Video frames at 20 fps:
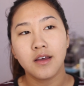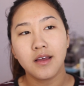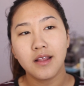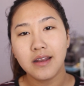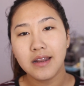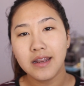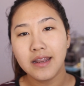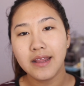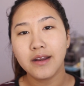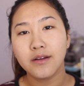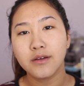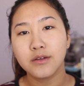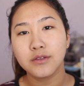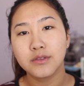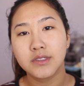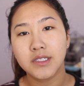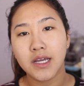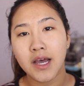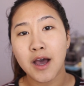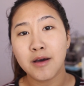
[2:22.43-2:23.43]
a
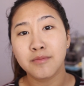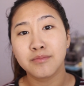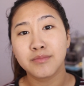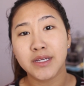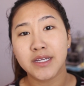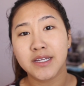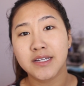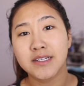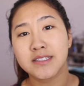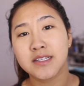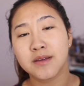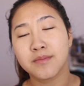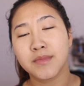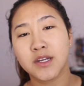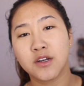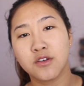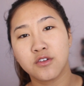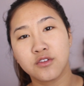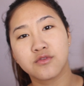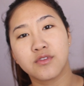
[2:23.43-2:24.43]
little dumb because, I
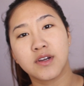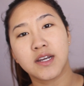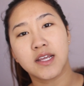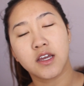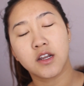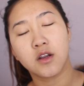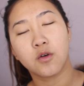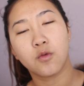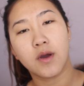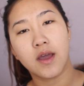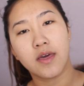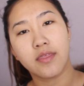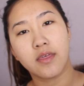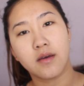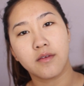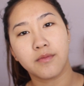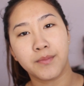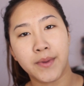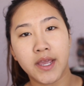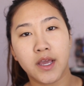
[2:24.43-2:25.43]
mean, who's really gonna wear
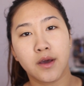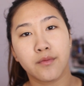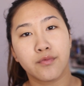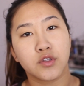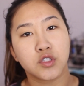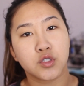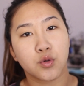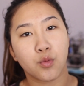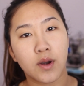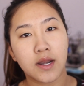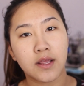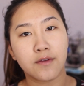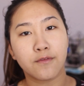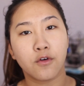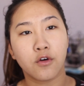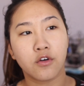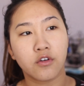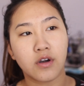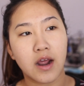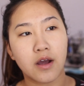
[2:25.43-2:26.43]
their makeup for
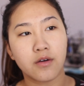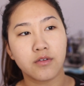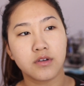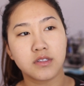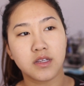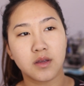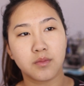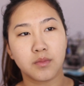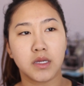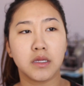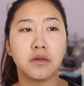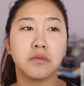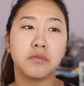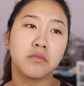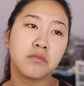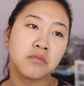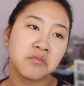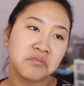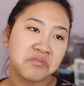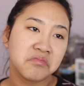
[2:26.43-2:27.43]
24 hours? I mean,
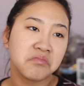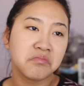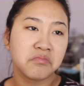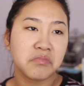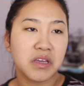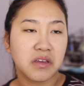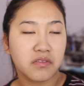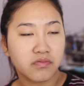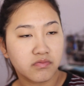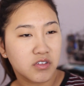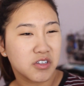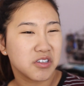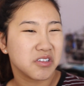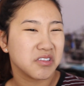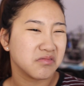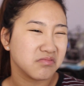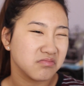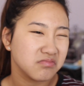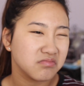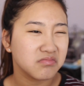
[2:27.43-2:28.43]
if
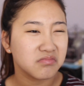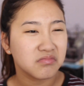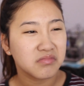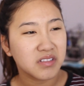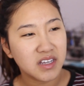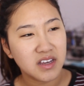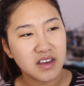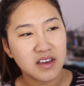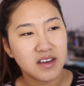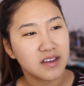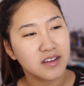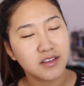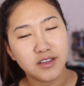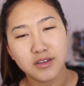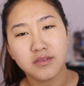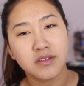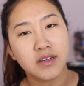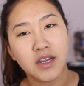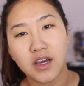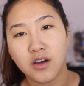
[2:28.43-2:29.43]
you're,
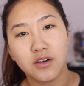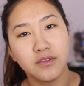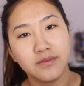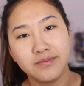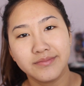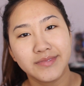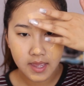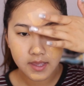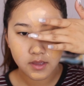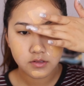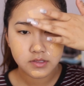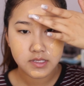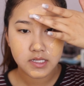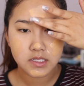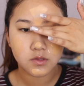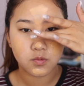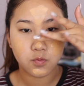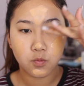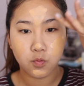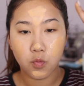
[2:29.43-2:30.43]
you know. I used
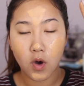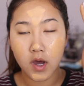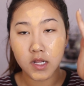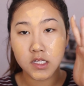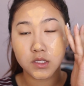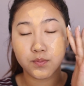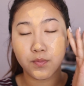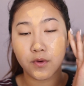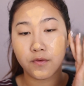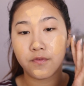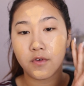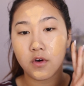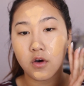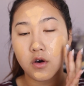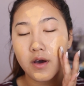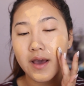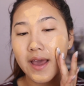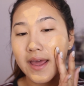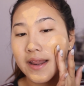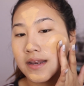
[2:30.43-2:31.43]
this once
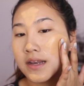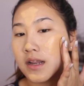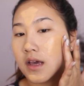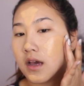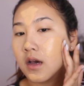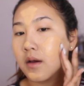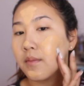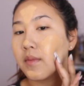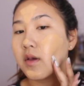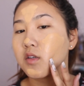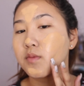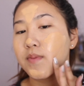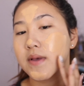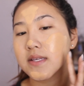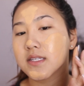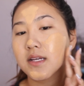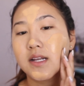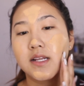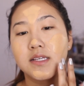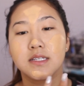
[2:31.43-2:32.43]
before and it was
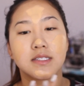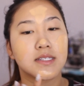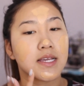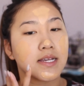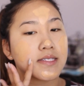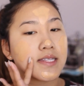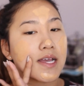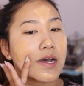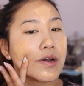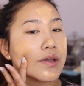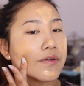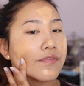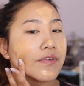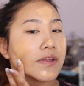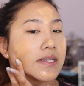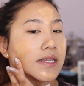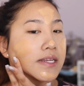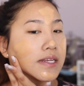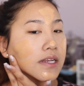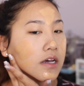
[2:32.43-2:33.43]
basically to test out if
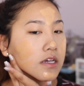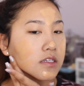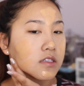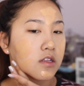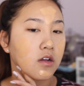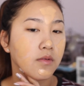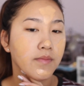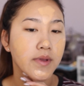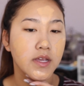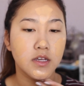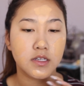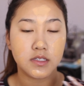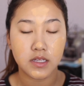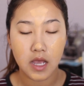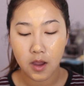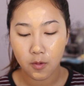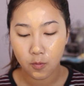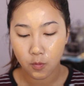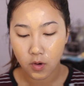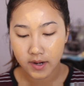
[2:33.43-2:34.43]
it did last long because
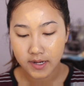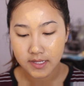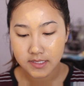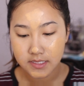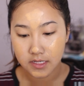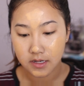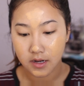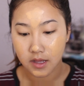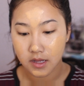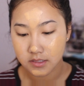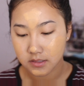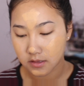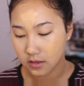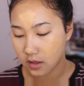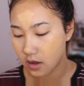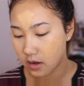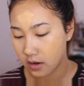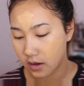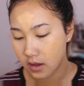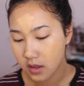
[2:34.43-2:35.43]
I want it to last
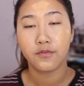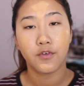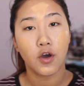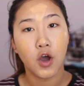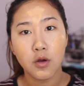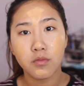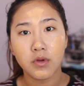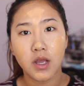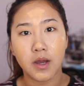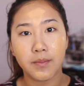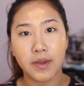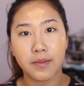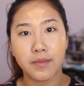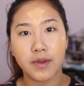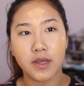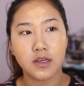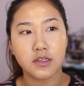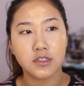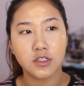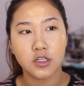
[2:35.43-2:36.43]
long for homecoming
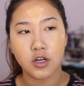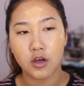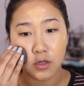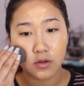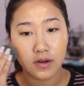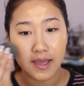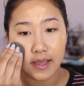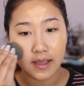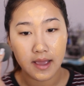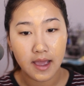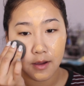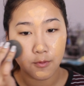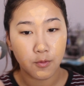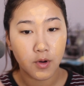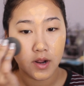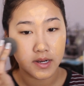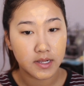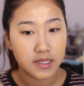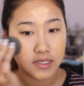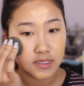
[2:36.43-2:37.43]
because, you know, like I
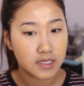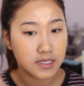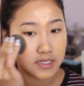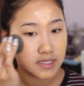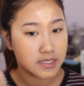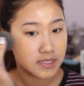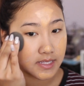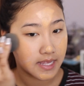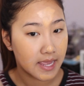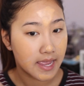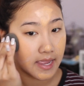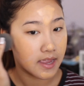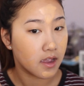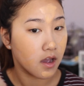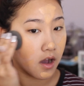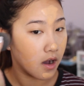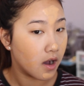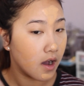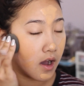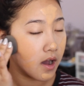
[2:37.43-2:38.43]
want this to
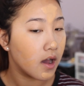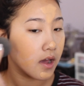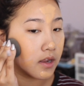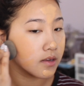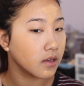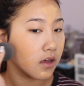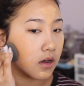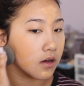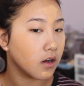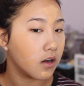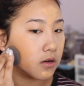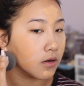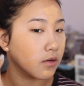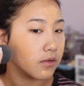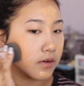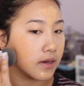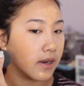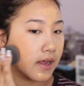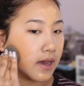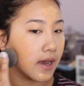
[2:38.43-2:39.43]
stay on the
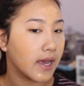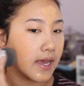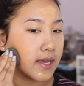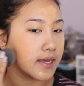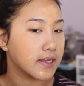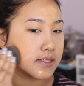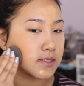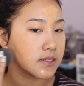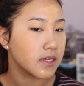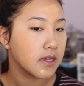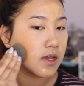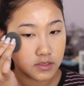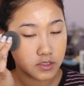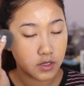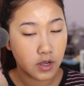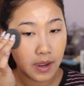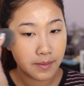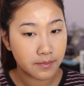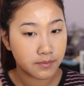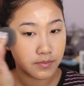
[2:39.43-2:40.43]
whole night.
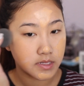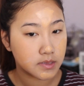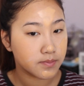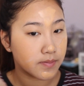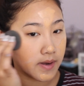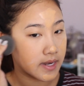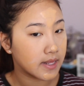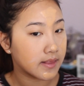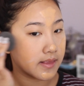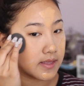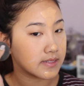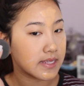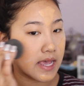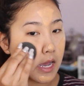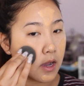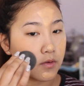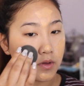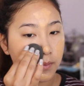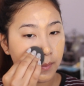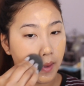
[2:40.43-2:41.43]
So I'm just blending this
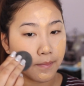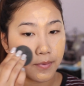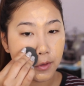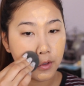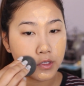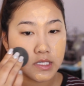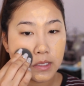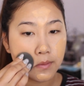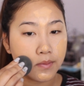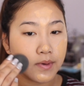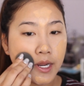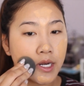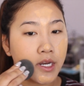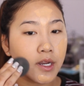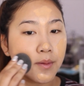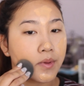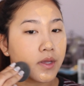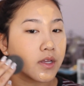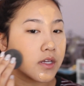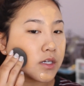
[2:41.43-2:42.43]
out with my beauty
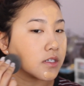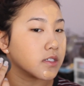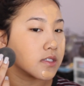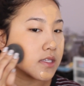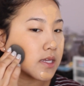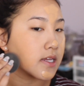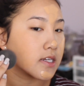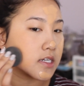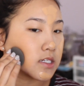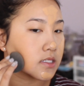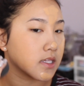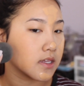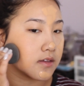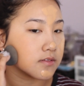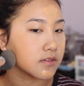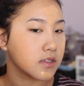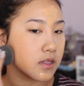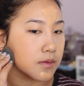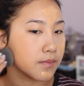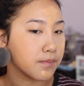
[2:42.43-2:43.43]
blender because it just
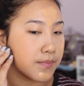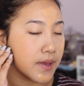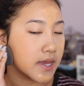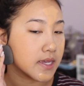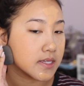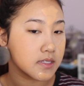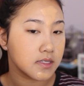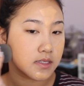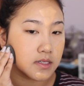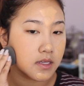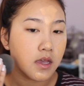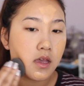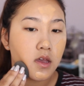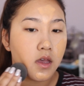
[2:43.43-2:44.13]
gives the best,